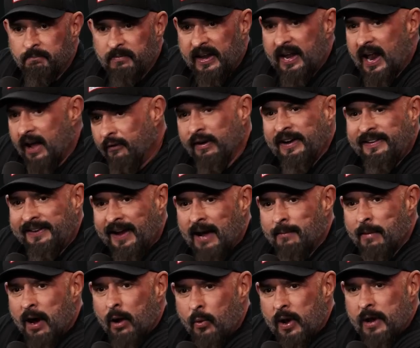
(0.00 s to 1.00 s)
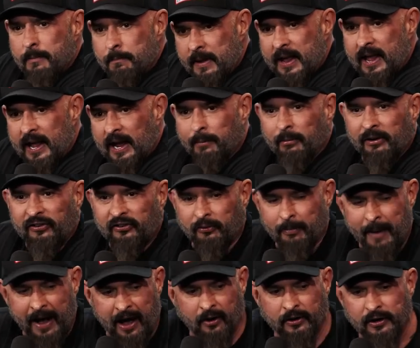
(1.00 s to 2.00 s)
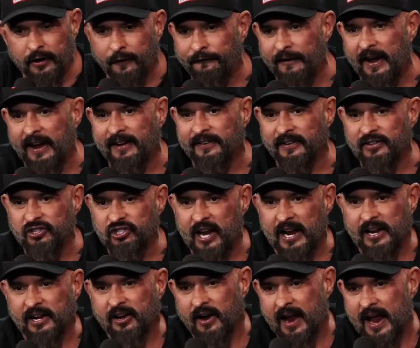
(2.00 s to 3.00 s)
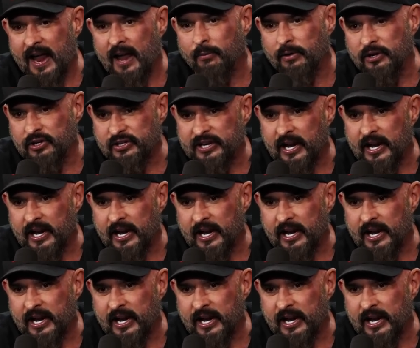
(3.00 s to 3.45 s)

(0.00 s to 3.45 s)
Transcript: And every time I win big, I'm going to smile in your face and shake your hand when you